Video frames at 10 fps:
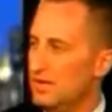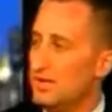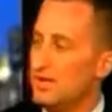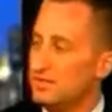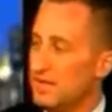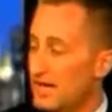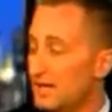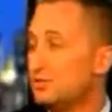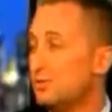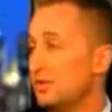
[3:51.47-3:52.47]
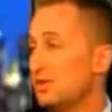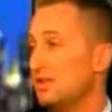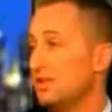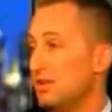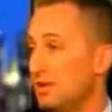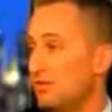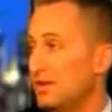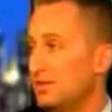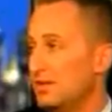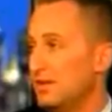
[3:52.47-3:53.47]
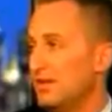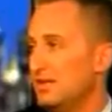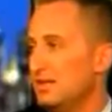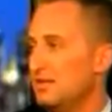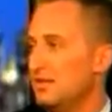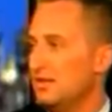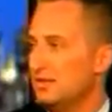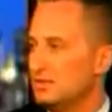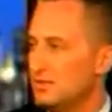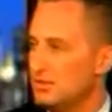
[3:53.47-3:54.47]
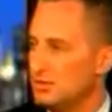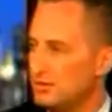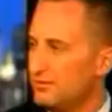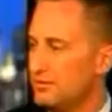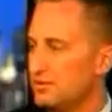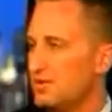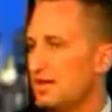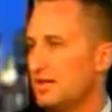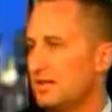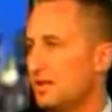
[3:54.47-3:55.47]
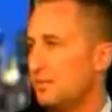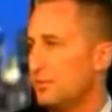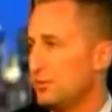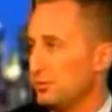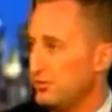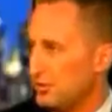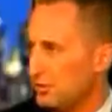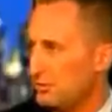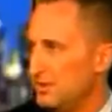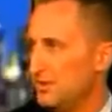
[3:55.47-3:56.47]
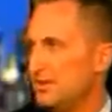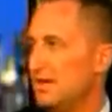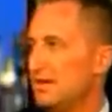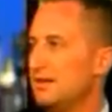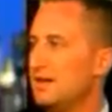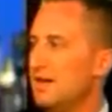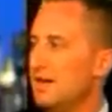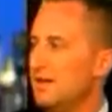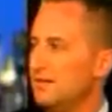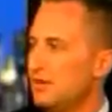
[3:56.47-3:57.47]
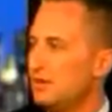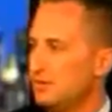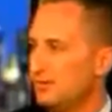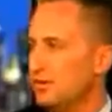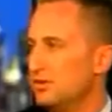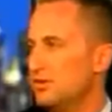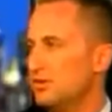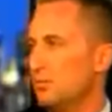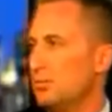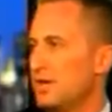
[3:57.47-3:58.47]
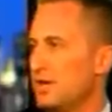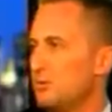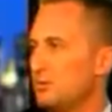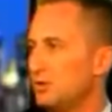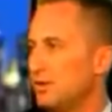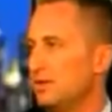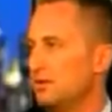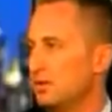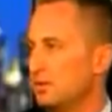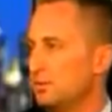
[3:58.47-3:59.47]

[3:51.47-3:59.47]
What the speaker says: As a house, we think they will eventually ease. There is some softness starting to come through in the European data, and you've got a divergence opening up between the stronger